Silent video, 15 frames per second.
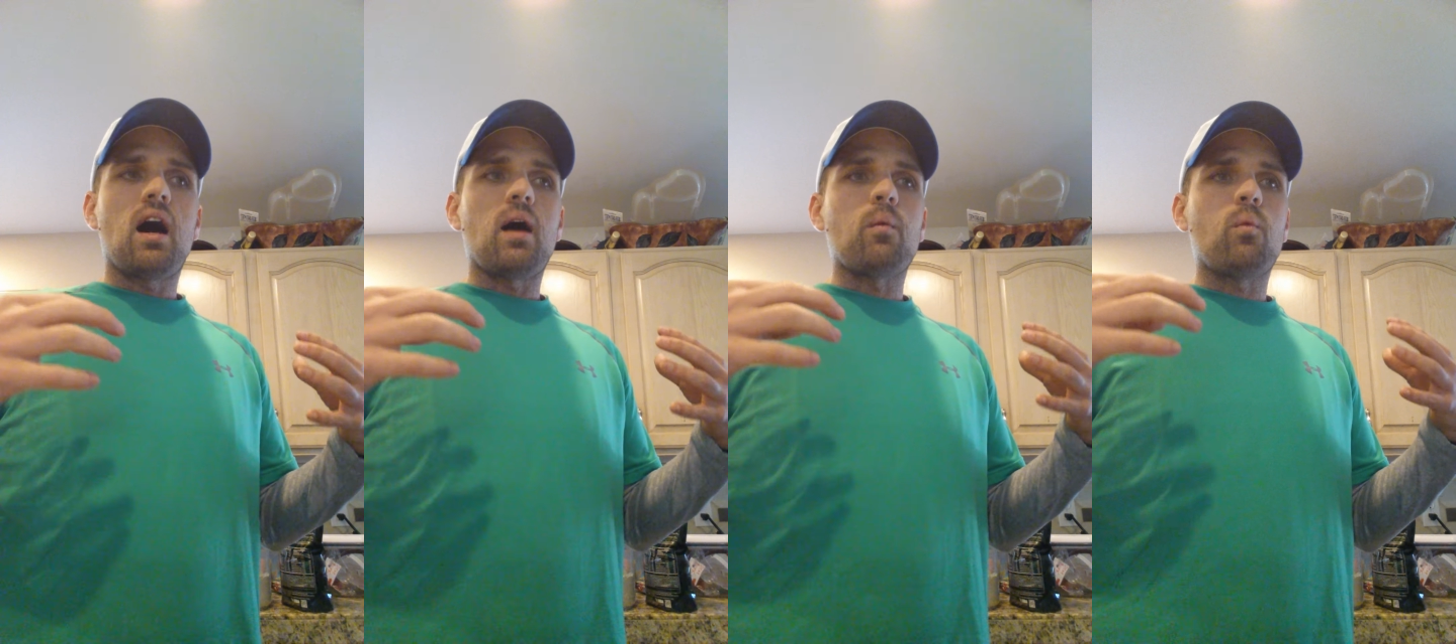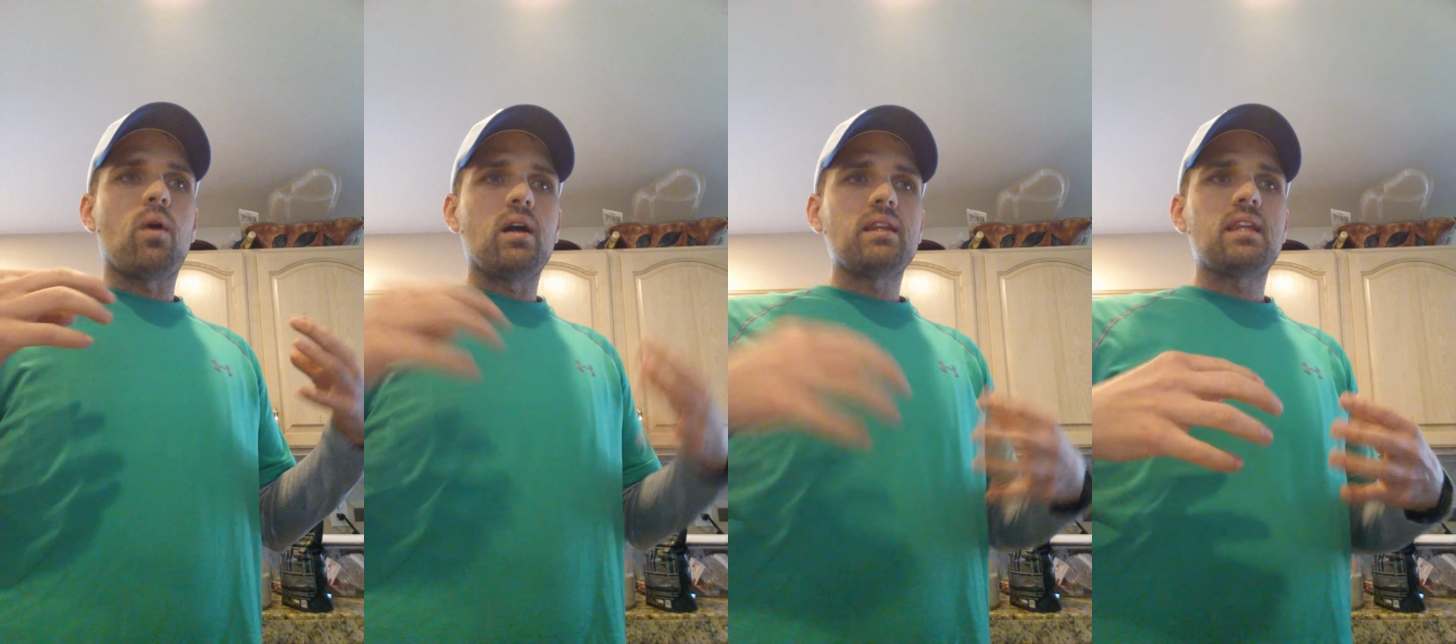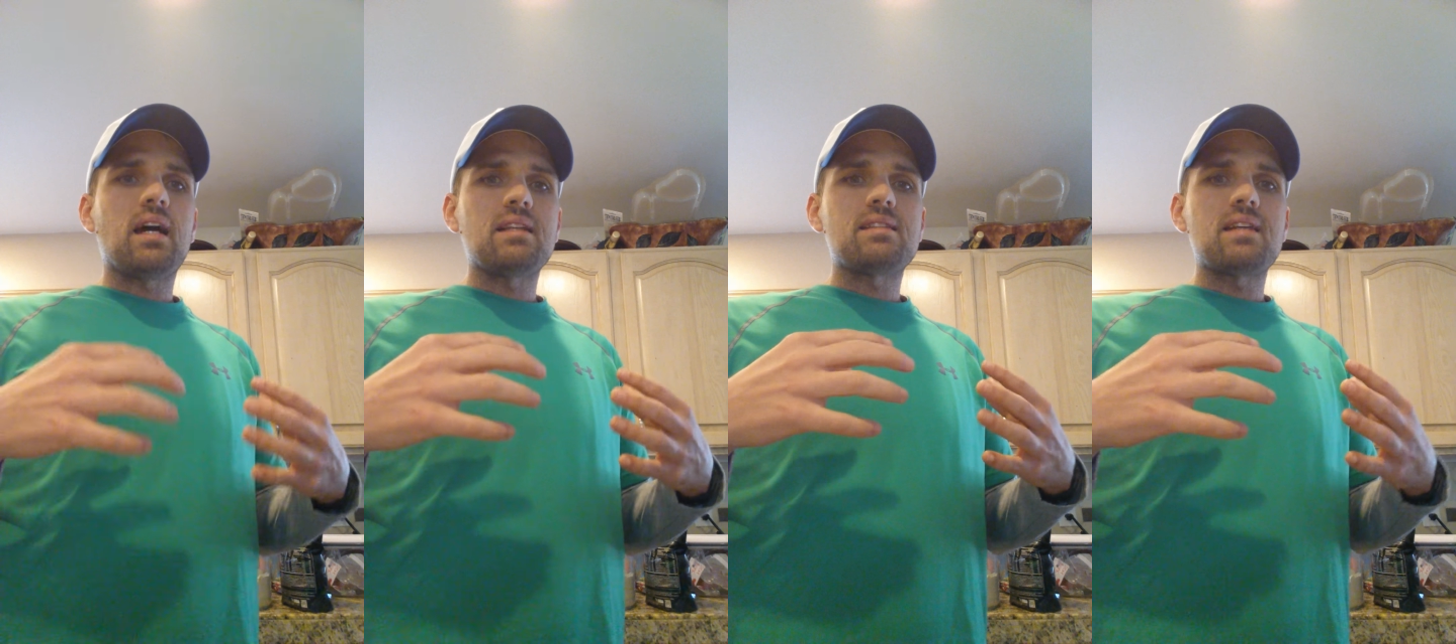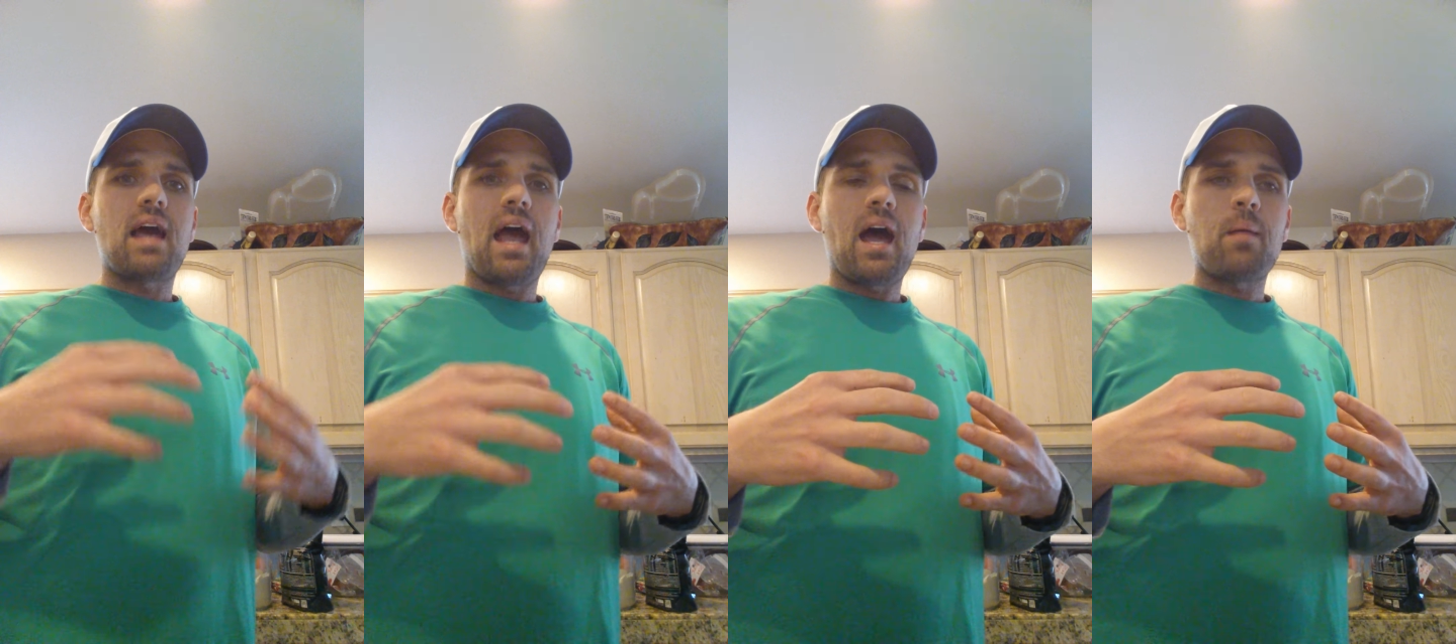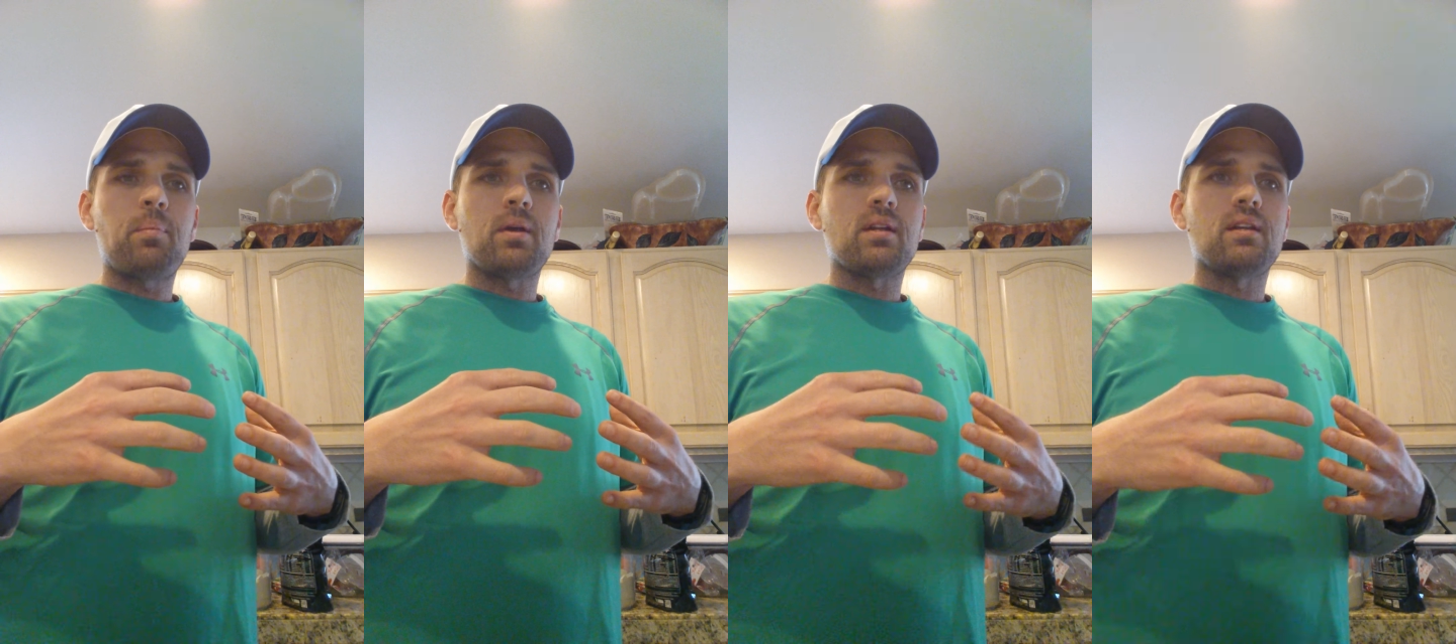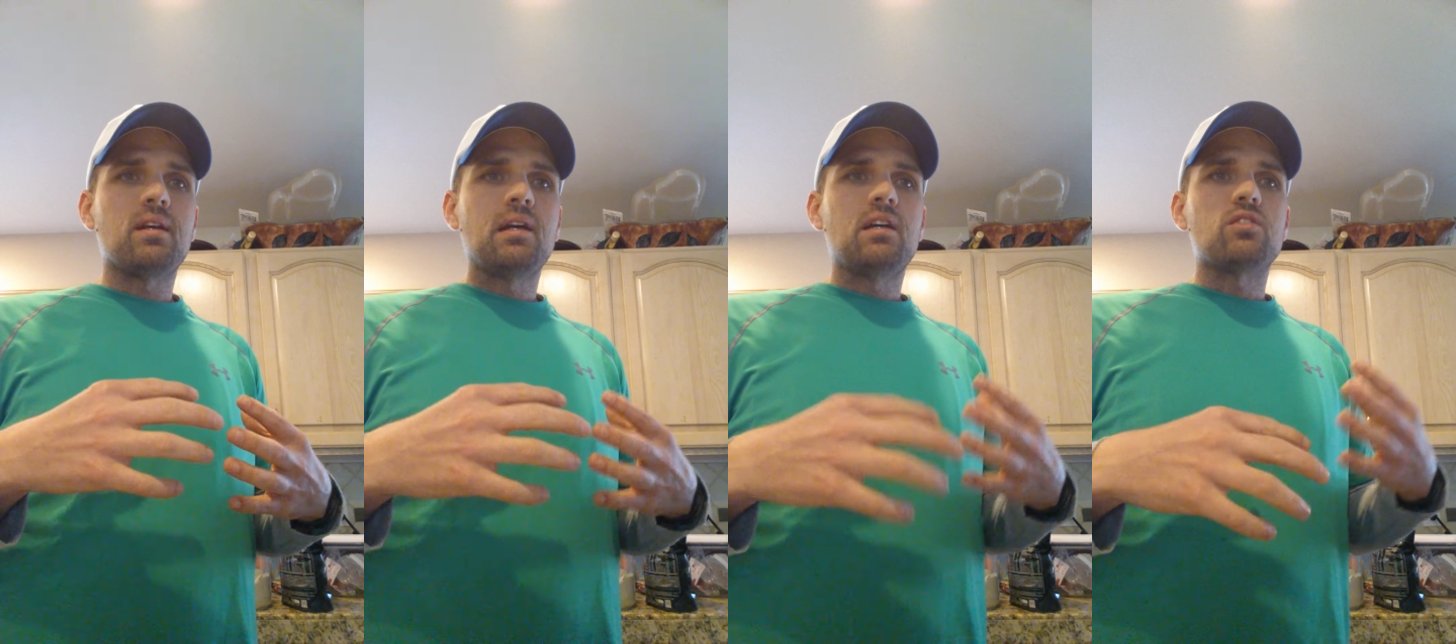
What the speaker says: I want that to happen.